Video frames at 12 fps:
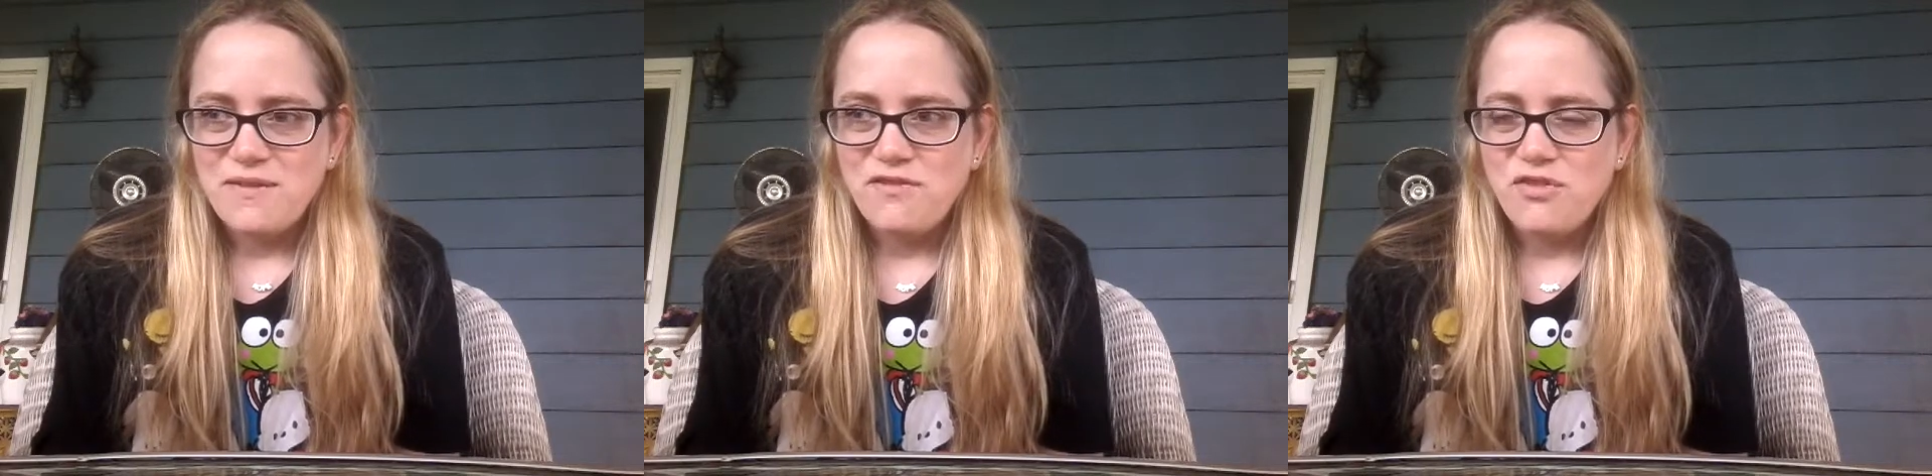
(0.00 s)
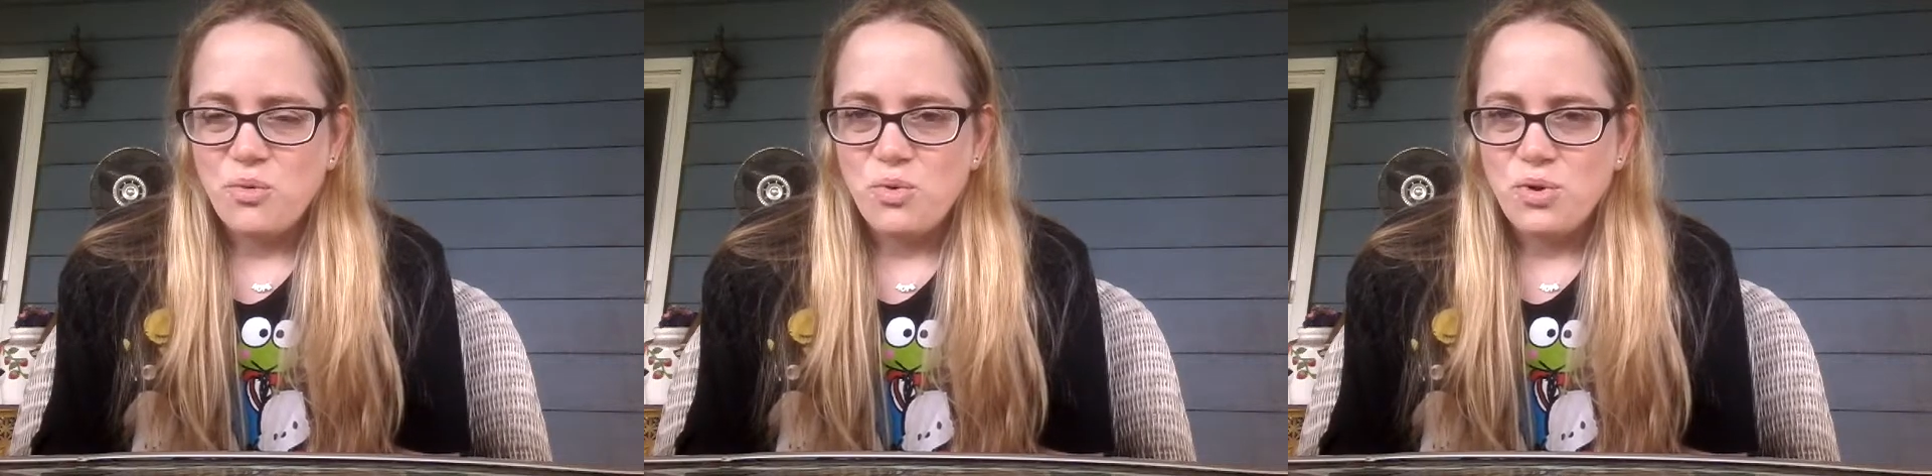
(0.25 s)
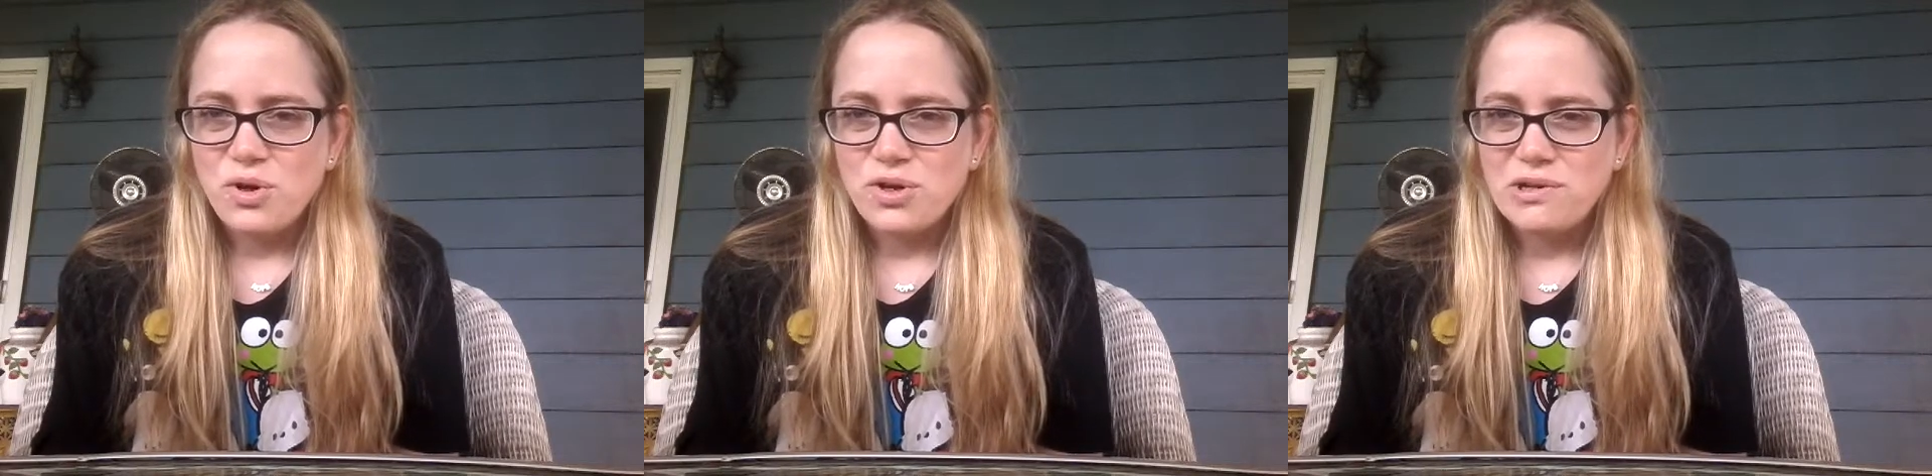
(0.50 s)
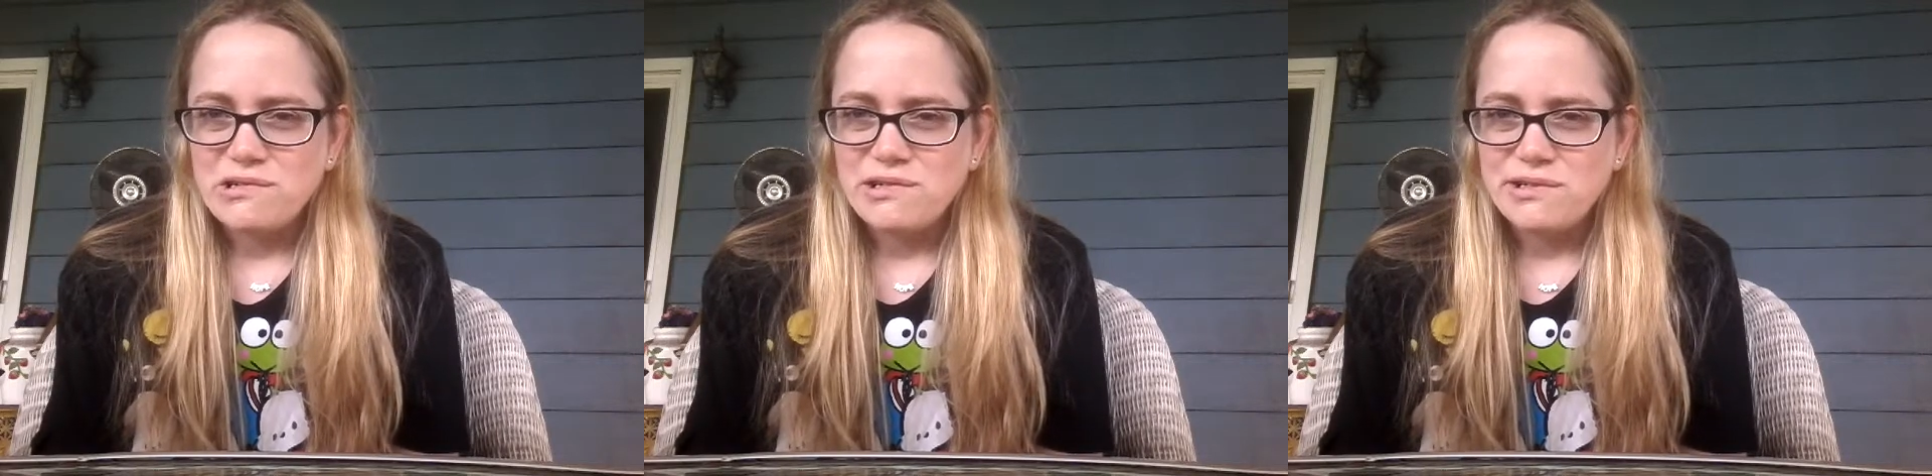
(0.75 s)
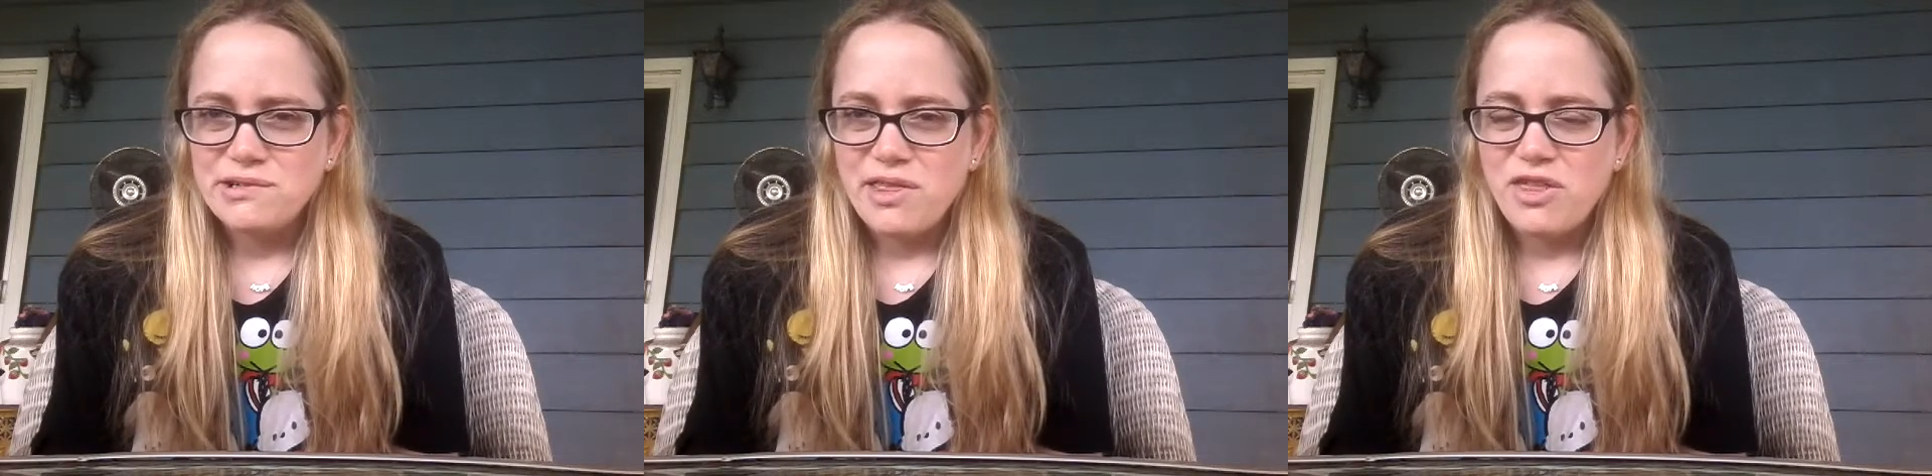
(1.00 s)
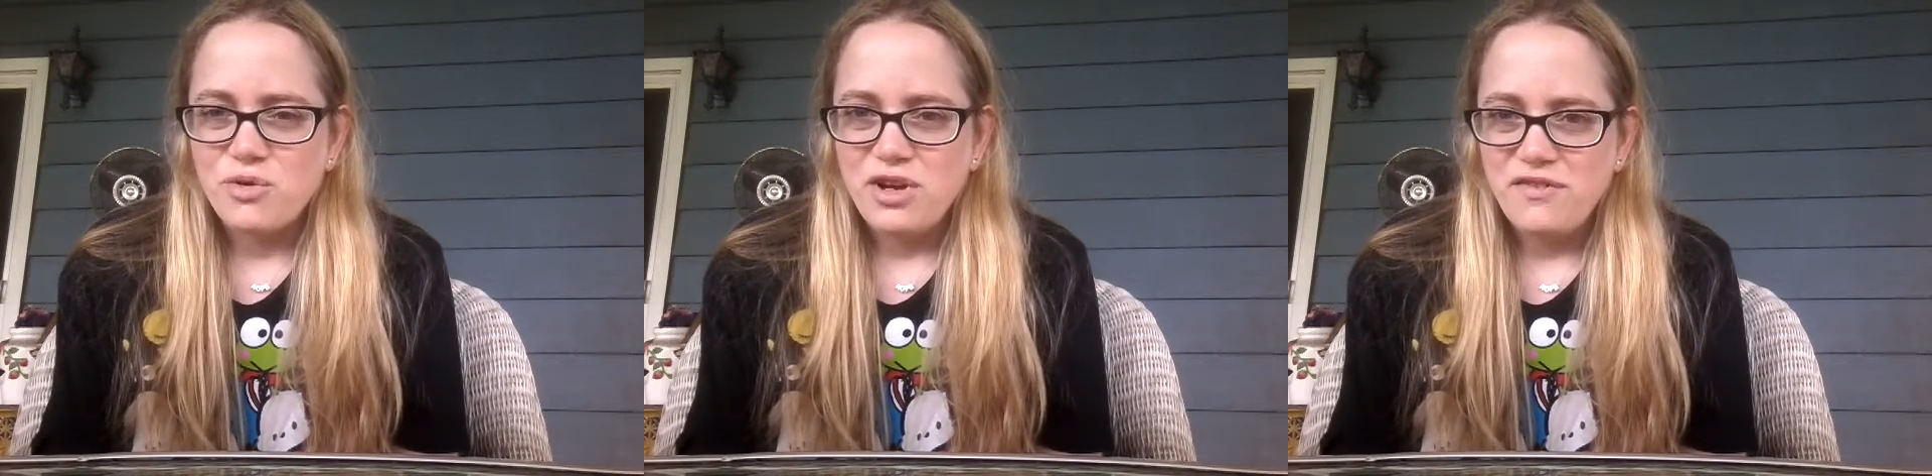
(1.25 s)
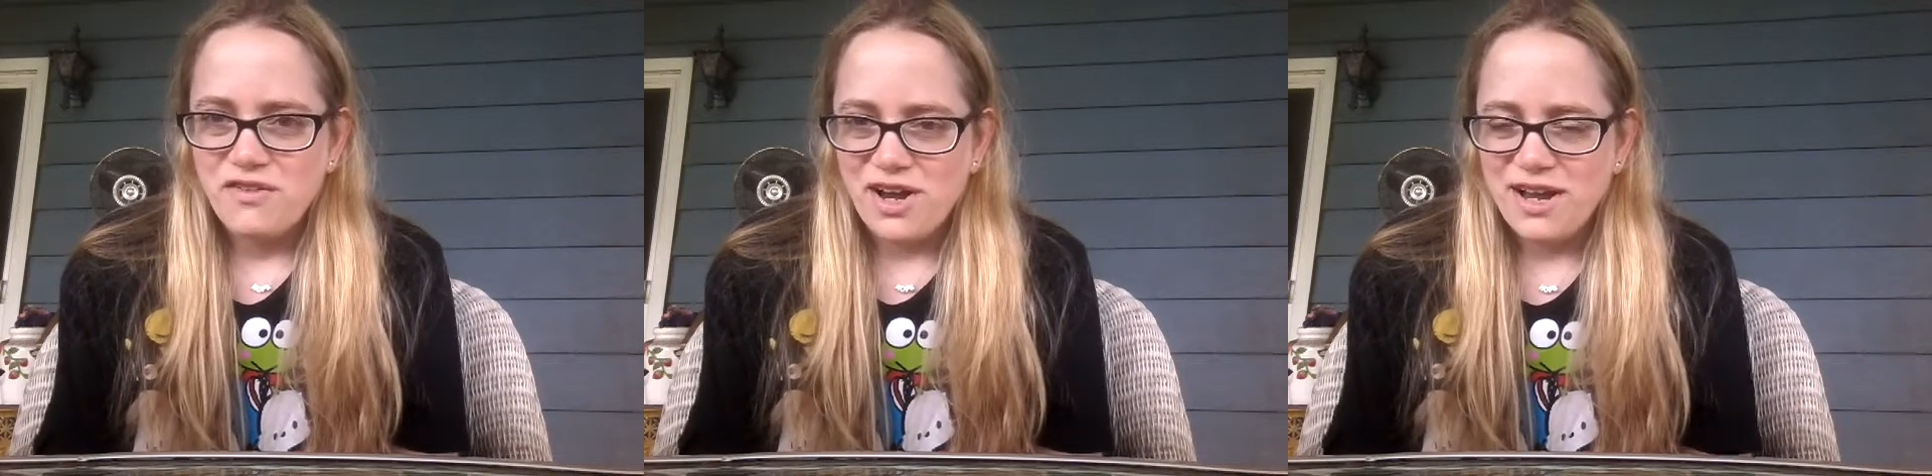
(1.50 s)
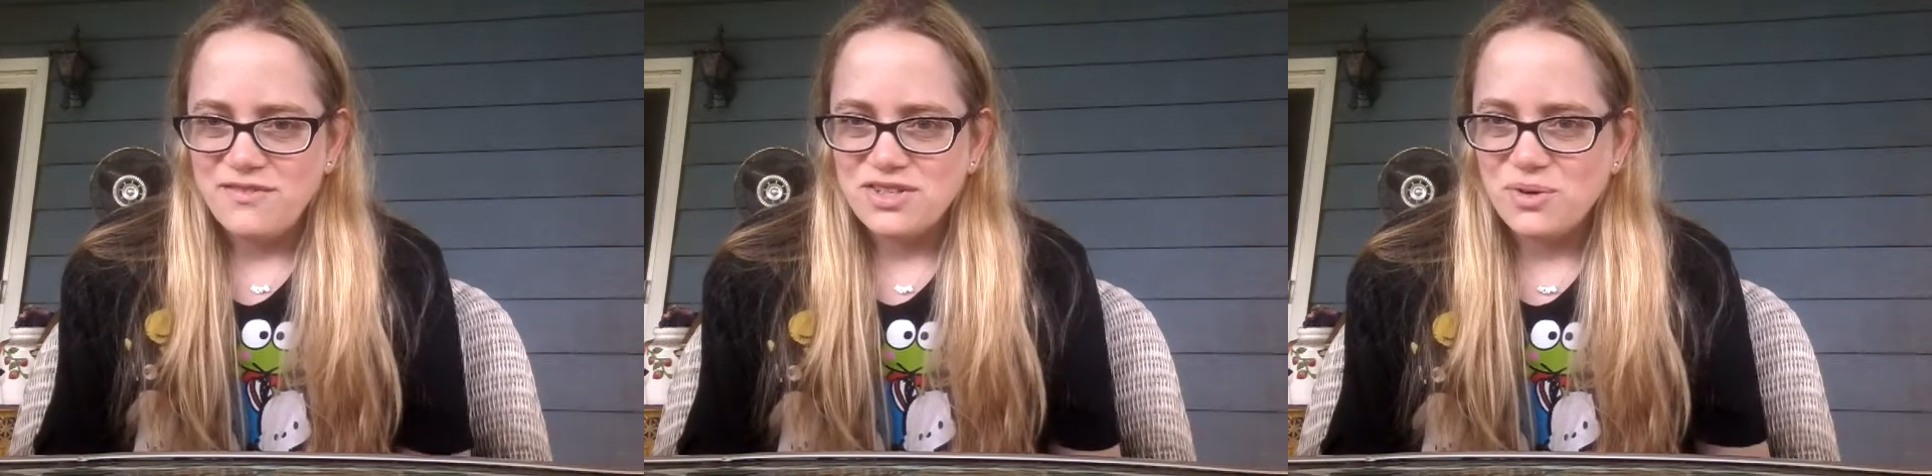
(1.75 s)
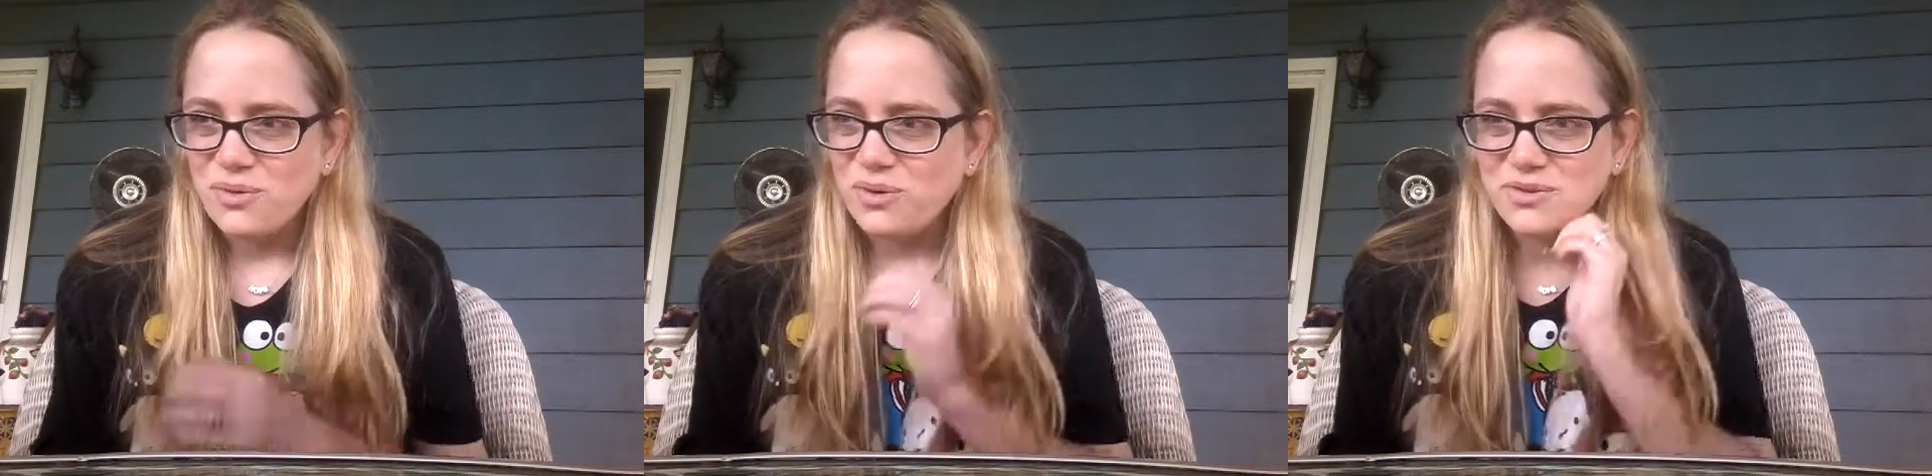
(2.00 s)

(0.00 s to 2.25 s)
$4.35 total,